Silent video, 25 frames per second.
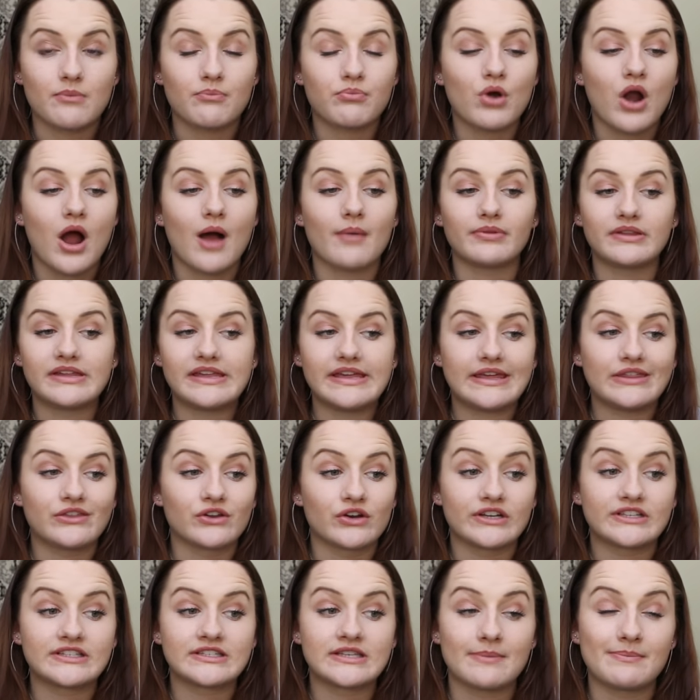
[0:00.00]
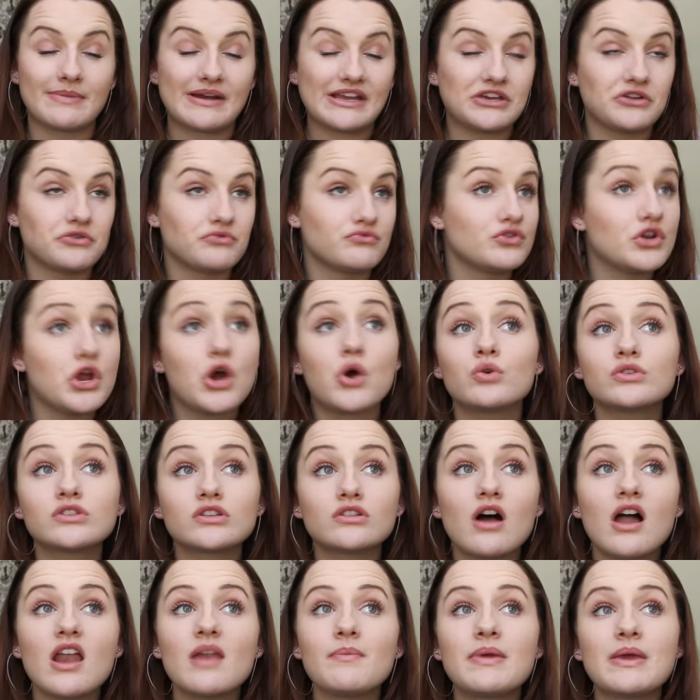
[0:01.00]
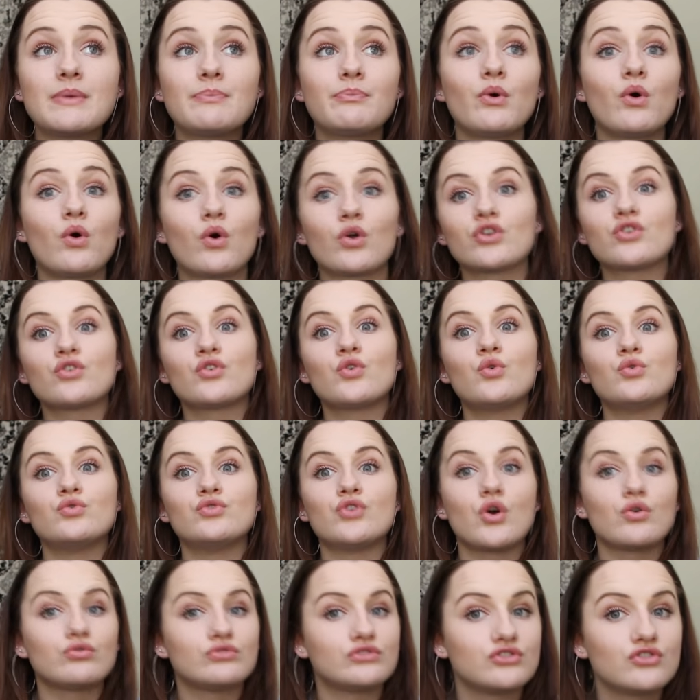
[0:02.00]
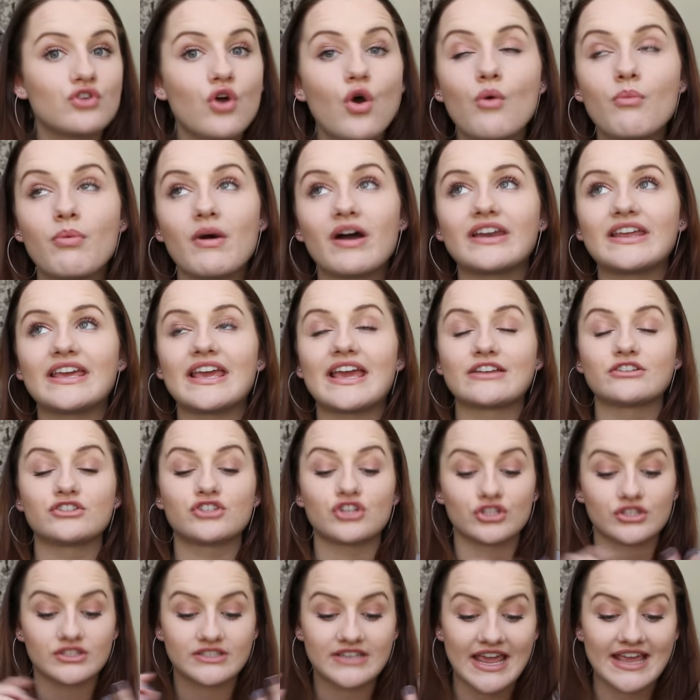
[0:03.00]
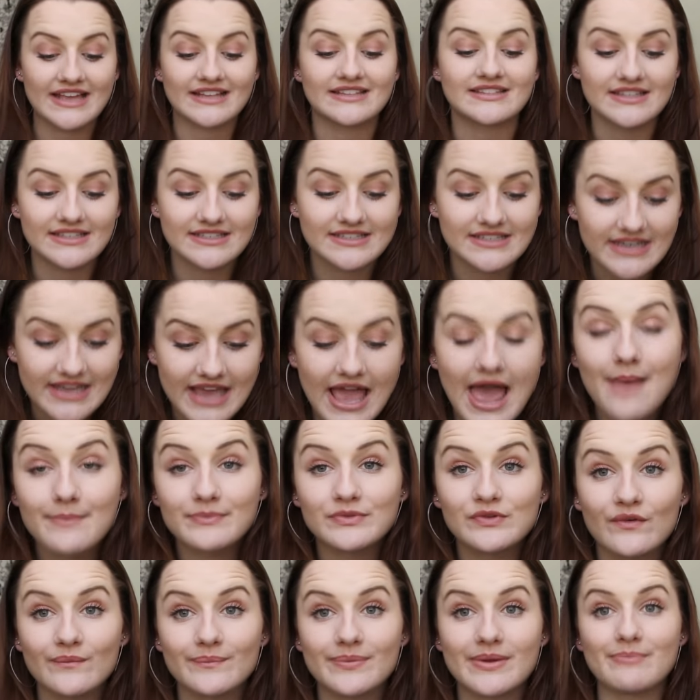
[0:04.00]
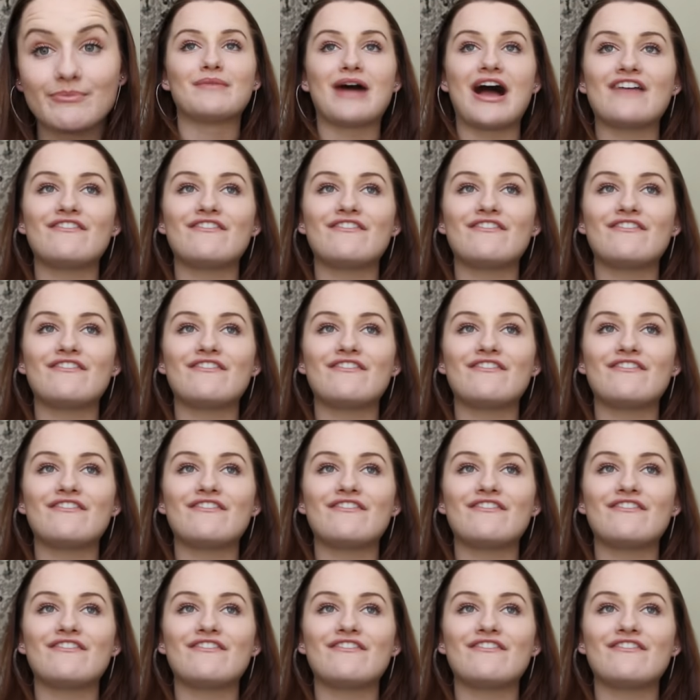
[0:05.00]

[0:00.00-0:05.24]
Probably either it's somebody who knows a lot of people or who knows nobody and just takes the D Ms from people.